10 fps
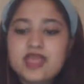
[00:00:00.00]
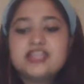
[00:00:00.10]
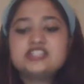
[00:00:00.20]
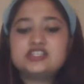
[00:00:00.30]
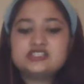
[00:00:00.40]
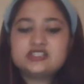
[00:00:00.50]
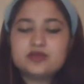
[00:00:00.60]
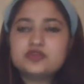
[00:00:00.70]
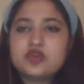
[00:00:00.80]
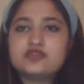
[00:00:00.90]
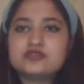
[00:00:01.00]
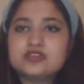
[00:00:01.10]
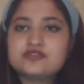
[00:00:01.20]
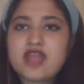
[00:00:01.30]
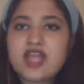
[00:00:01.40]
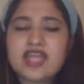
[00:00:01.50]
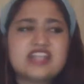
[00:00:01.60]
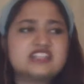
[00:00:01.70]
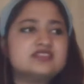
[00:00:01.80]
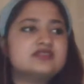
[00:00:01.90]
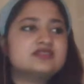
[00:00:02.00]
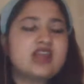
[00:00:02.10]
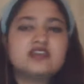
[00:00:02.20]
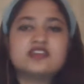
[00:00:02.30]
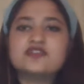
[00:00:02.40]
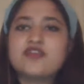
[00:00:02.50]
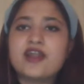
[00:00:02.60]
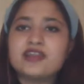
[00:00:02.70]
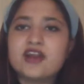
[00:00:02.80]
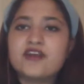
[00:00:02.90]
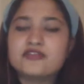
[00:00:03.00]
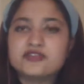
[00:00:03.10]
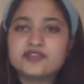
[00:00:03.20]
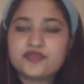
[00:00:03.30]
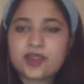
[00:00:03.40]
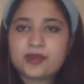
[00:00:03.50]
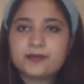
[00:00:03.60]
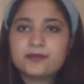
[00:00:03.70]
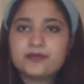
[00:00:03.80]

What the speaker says: She jumped onto the track and she started running after the train,